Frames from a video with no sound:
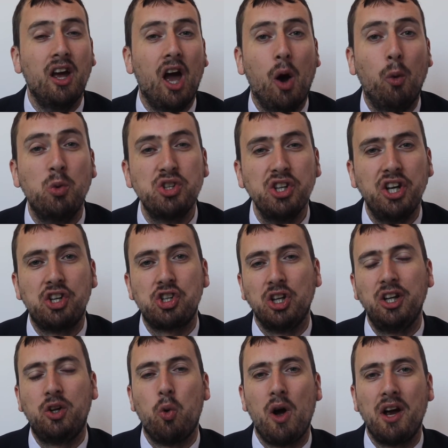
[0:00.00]
and was
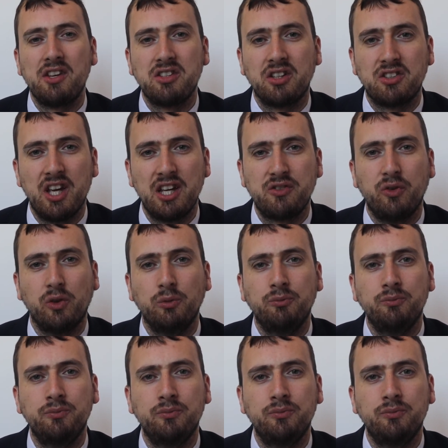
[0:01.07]
initially quite successful.